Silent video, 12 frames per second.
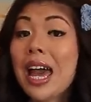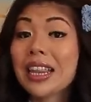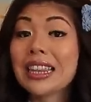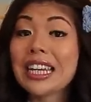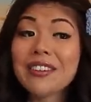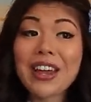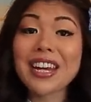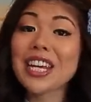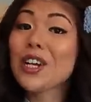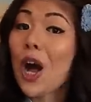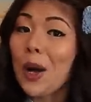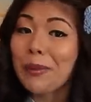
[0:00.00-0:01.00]
Leave
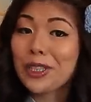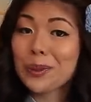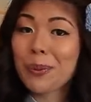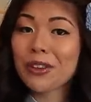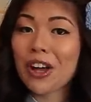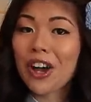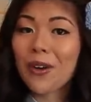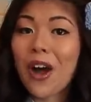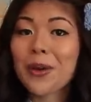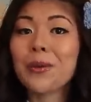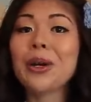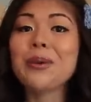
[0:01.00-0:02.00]
any comments below
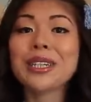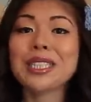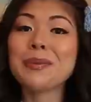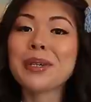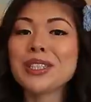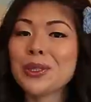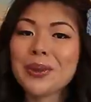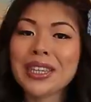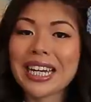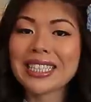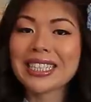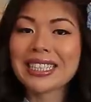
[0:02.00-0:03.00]
on what recipes you would
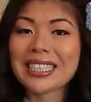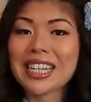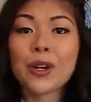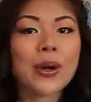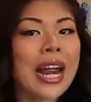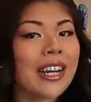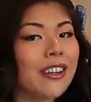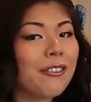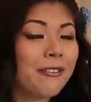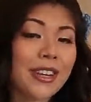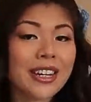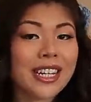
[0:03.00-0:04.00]
like to see or any
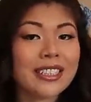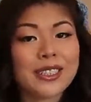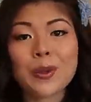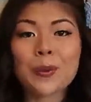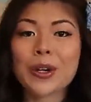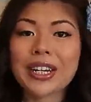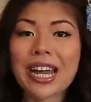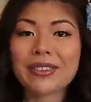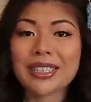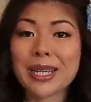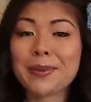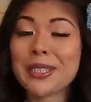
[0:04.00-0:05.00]
fitness and workout
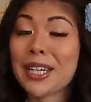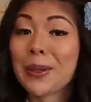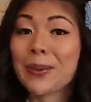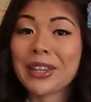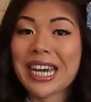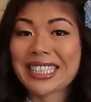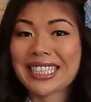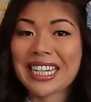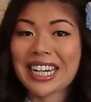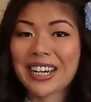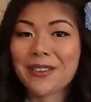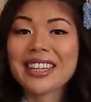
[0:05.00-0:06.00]
tips that you would like to
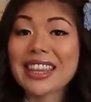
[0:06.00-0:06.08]
hear.